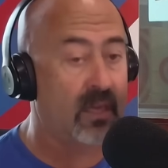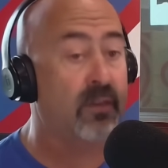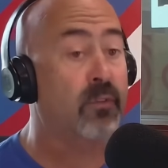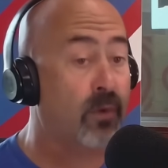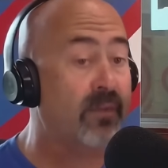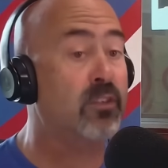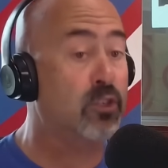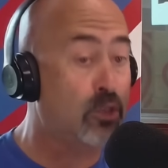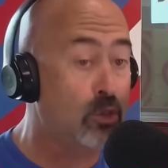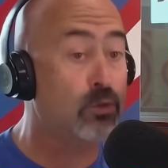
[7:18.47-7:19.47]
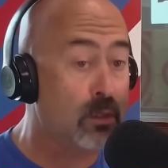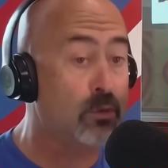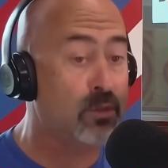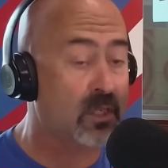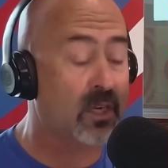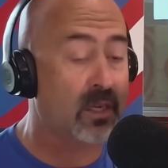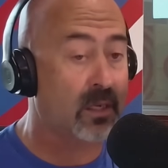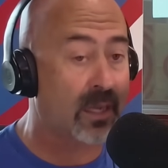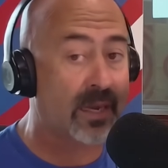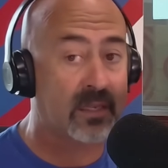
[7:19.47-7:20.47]
And if the Ravens do lose tonight to the
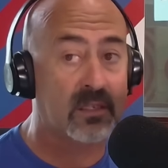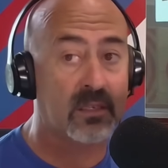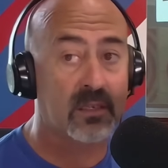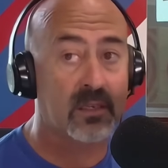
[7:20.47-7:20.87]
Lions,